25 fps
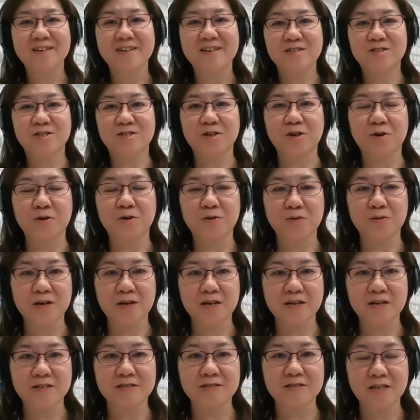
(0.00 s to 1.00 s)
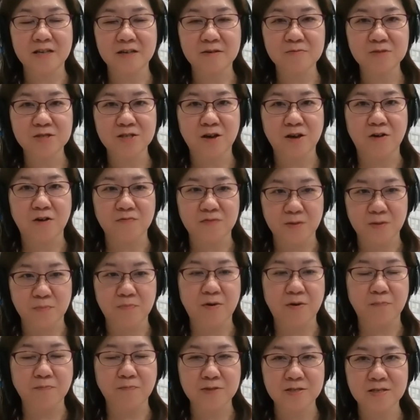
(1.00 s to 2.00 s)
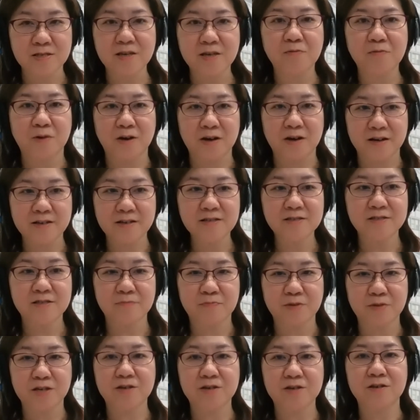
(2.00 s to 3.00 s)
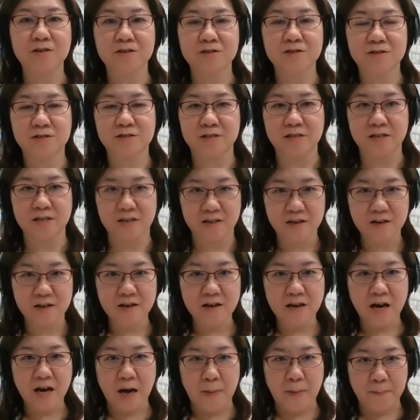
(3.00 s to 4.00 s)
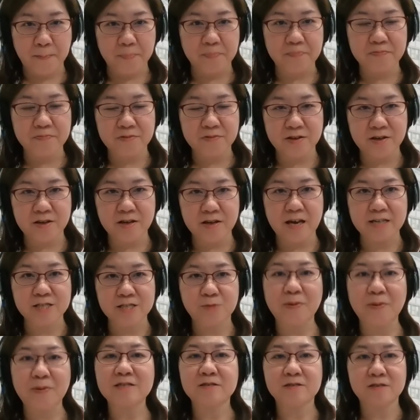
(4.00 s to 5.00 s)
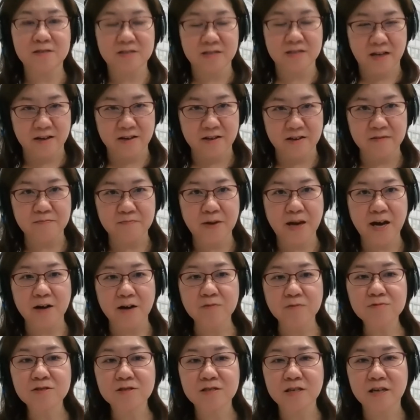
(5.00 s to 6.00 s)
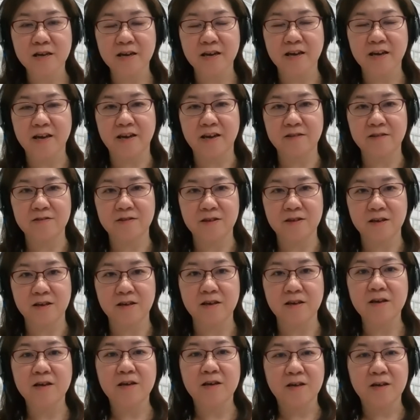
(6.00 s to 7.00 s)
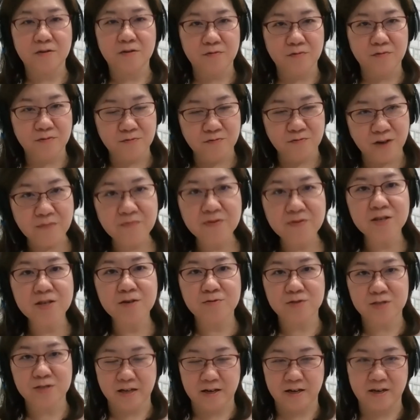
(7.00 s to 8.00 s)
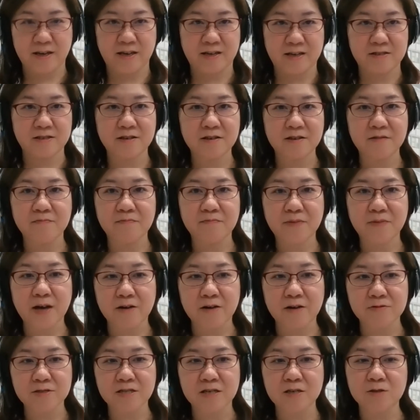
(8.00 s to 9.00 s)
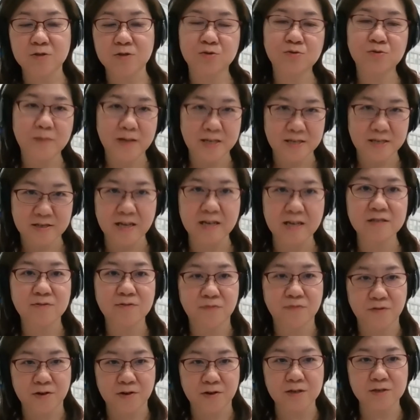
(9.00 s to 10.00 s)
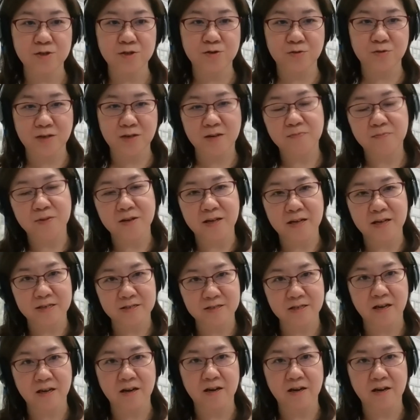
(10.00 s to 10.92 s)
So in terms of the property wise, because the expenses are in pounds and the revenues are collected in pounds, it do make sense for us to keep it as